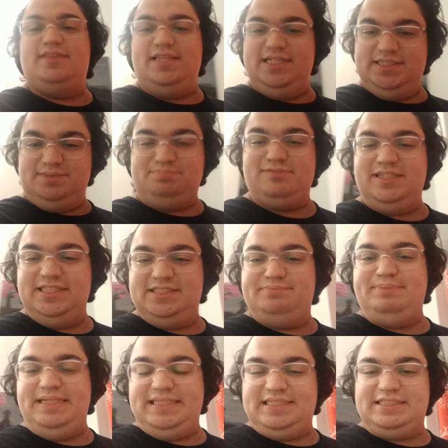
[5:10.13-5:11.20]
this brings
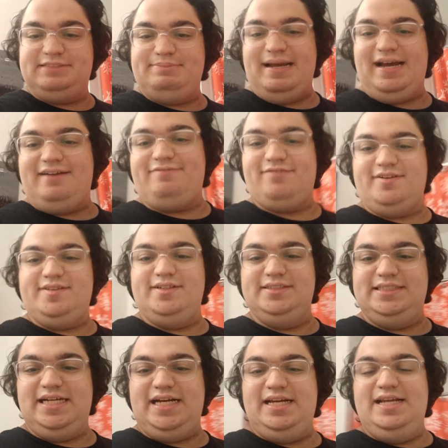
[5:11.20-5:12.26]
Beast back from the
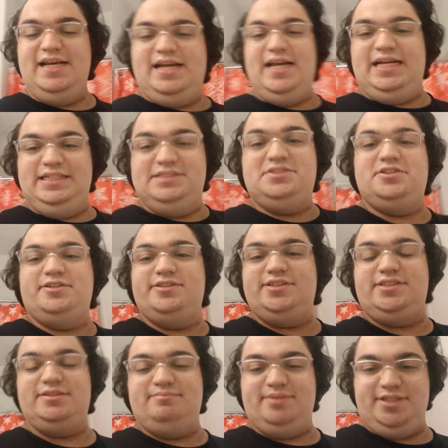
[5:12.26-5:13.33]
dead and
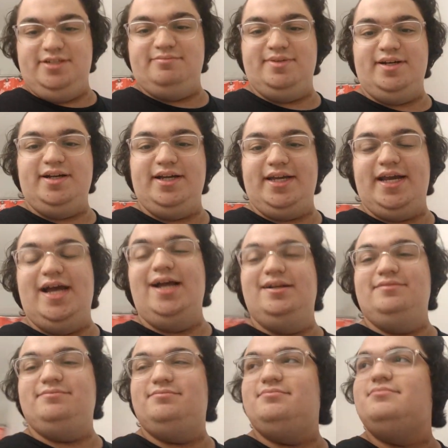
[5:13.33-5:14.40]
turns him human
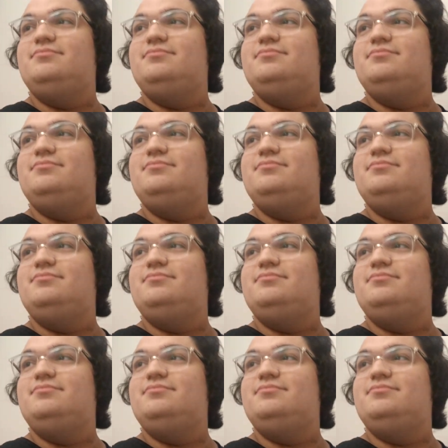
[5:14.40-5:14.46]
again.